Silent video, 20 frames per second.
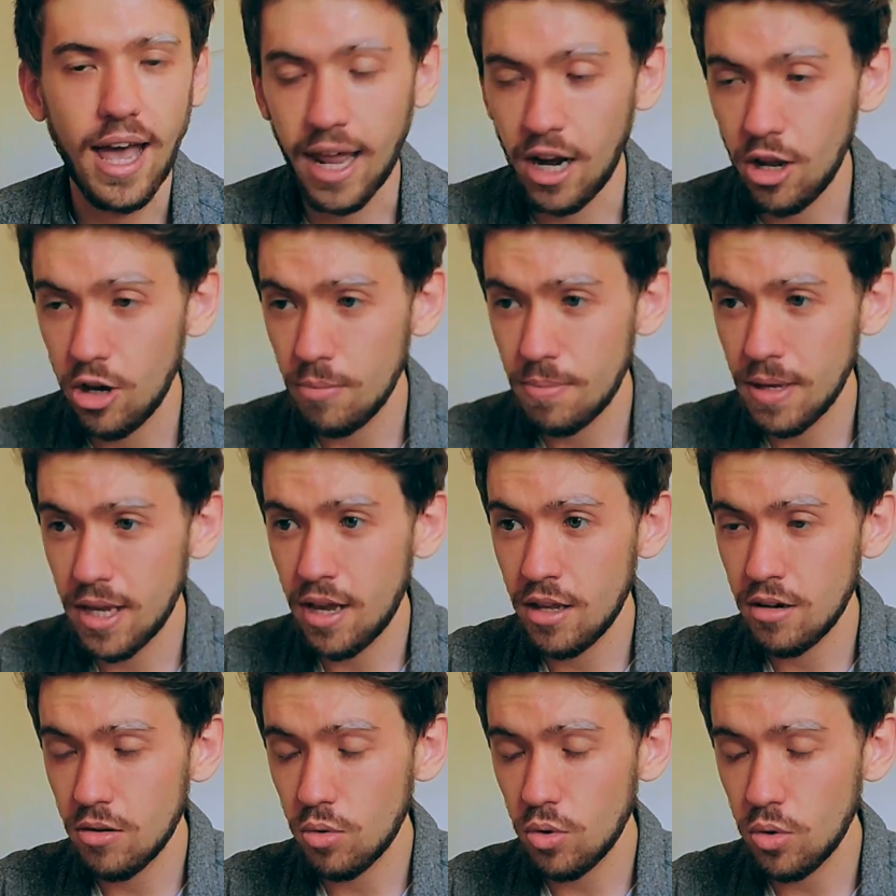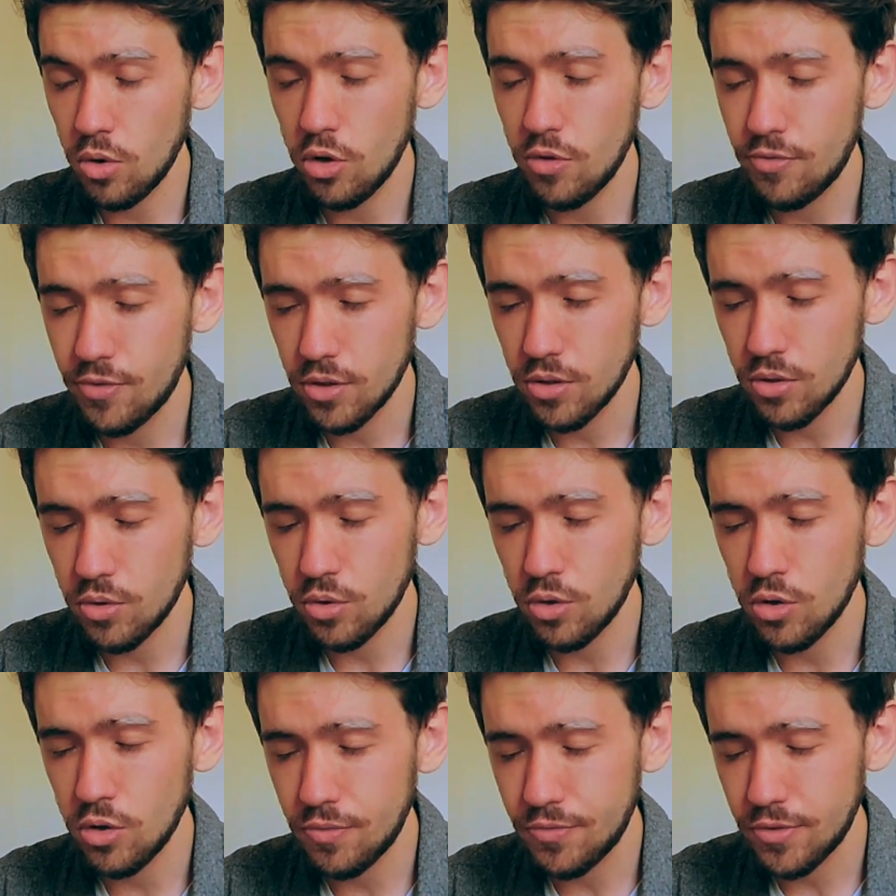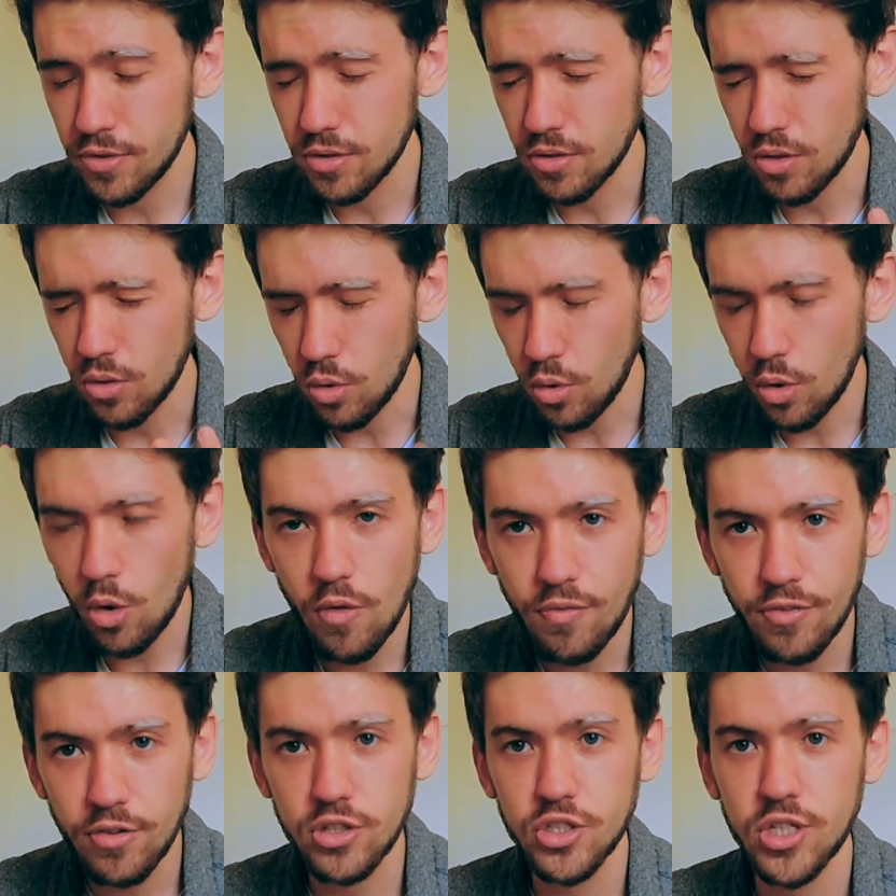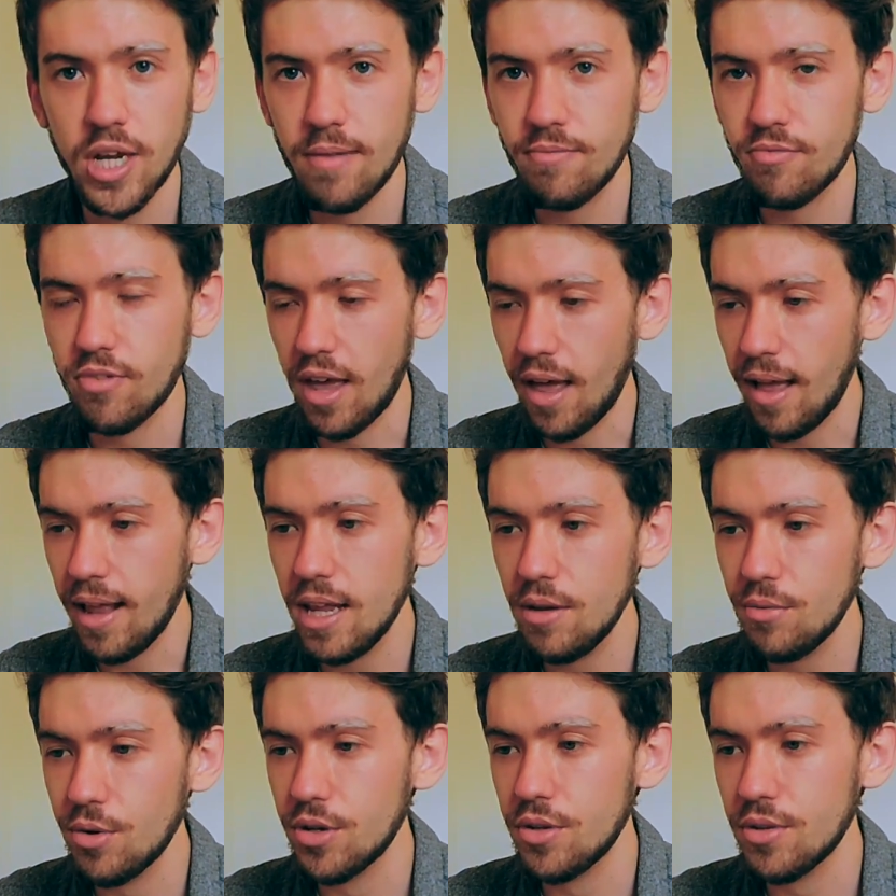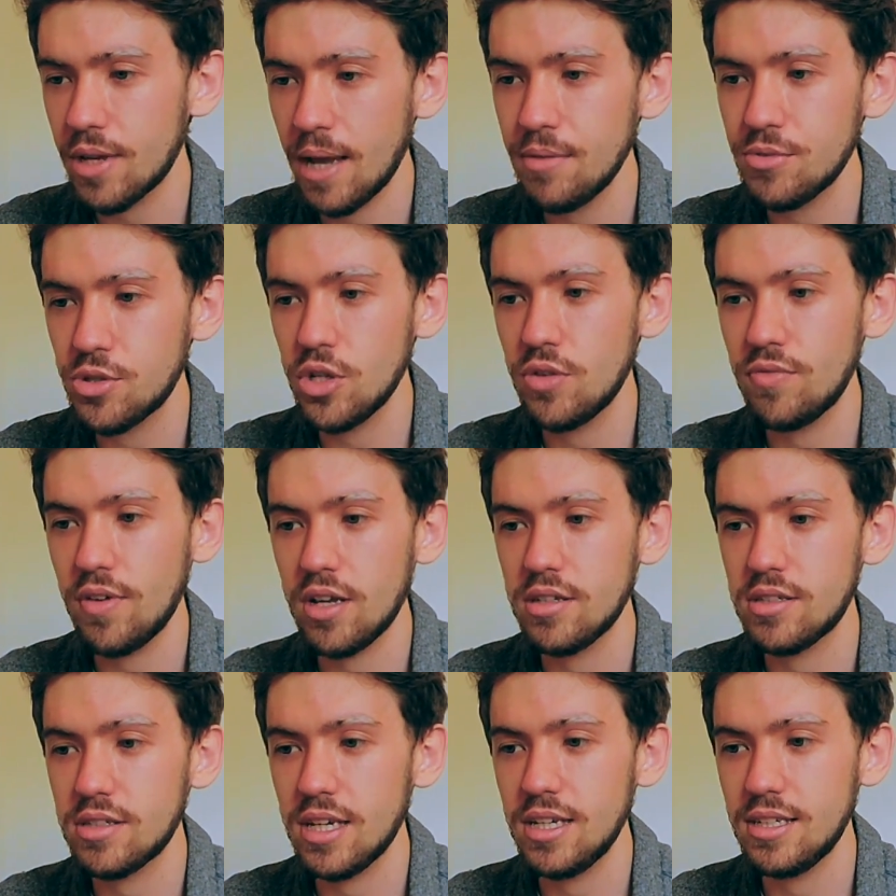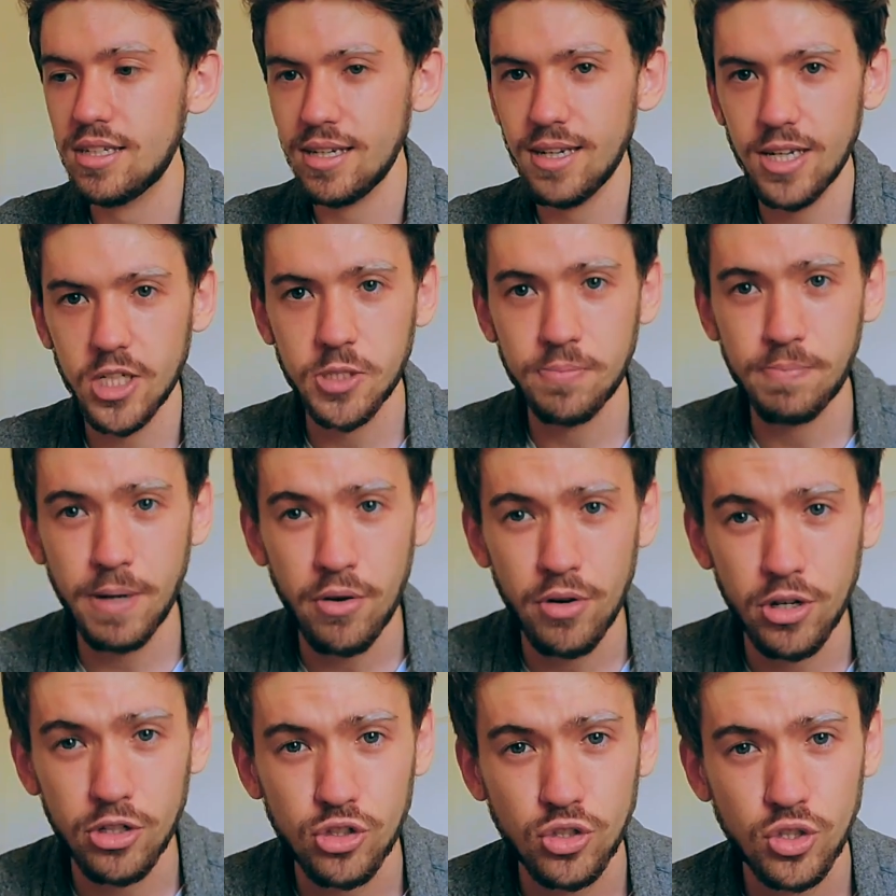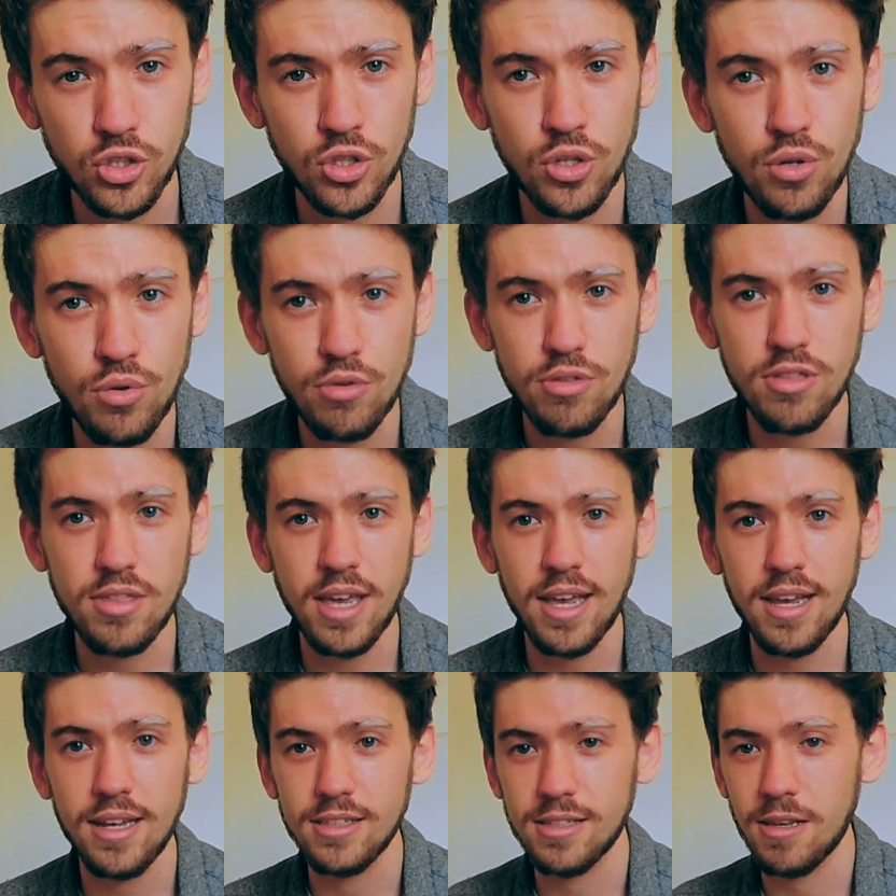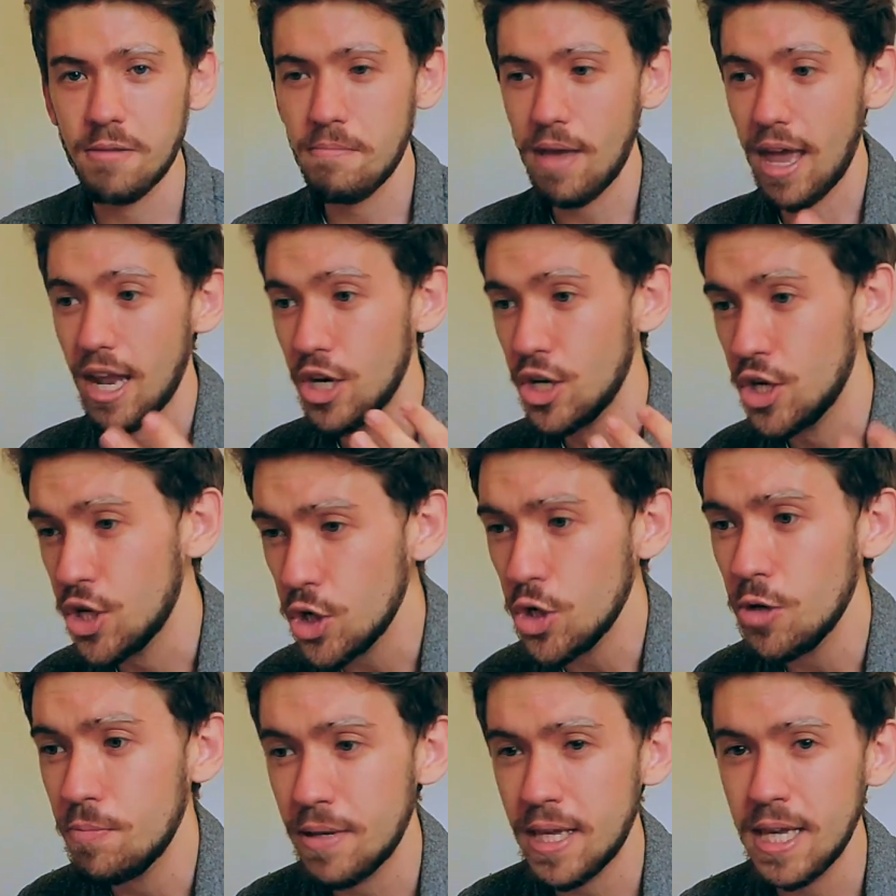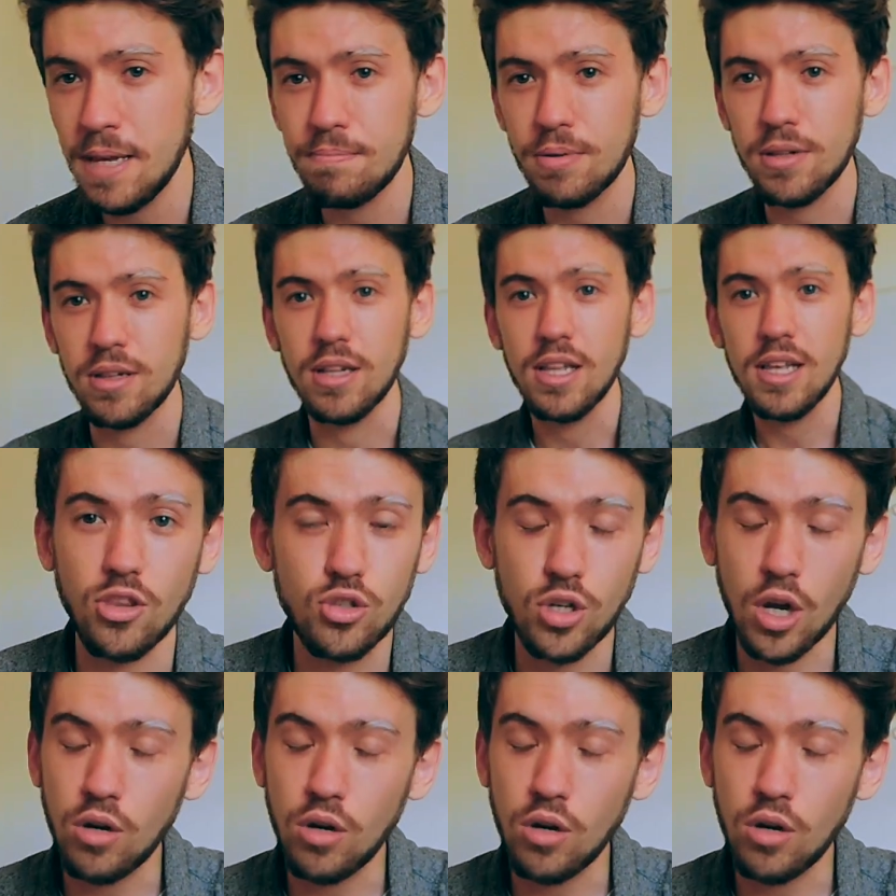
And it would be an awful, awful, awful shame for anyone who came to university and didn't experience new things and met new people.